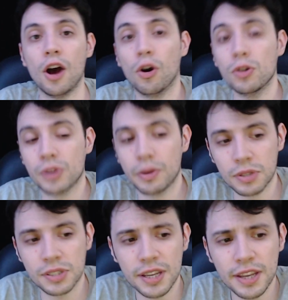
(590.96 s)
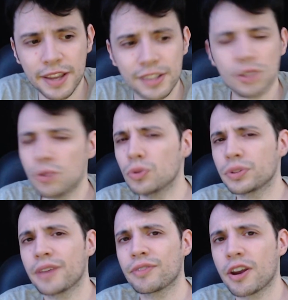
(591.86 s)
Also, I will say, it's cool
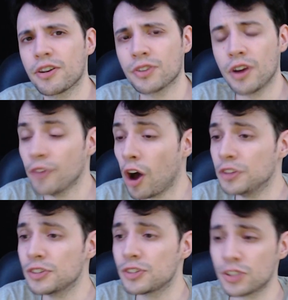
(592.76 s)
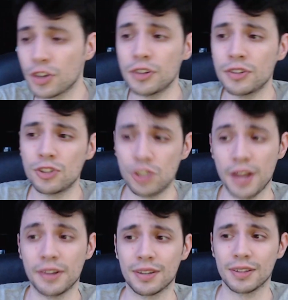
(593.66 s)
to have a character of uncertain
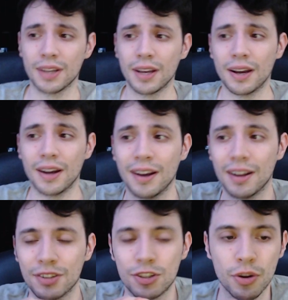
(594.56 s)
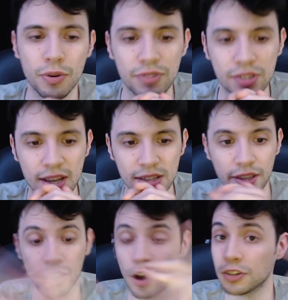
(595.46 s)
gender. The show even says,
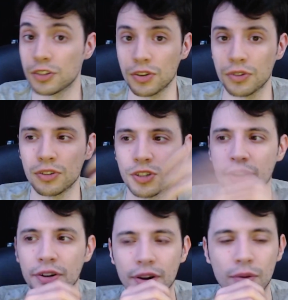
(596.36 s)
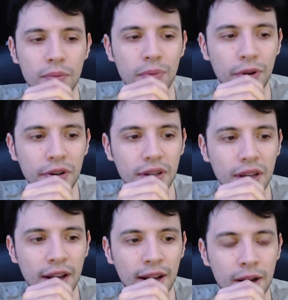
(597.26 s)
like, uncertain gender at one point.
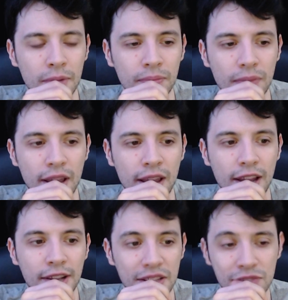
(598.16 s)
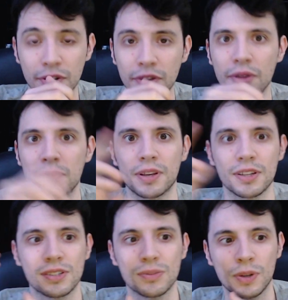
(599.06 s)
And that's funny, right?
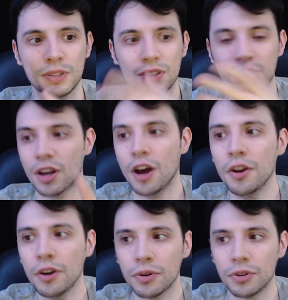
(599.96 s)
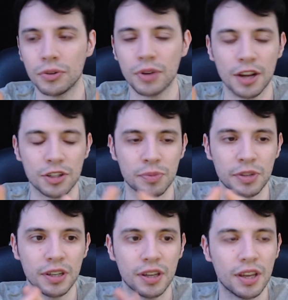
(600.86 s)
Because when Tadano knew
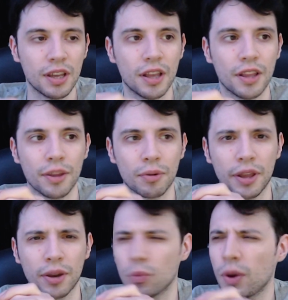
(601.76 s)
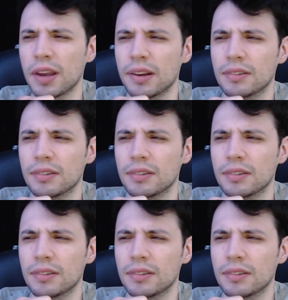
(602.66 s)
Najimi, they were like, wait,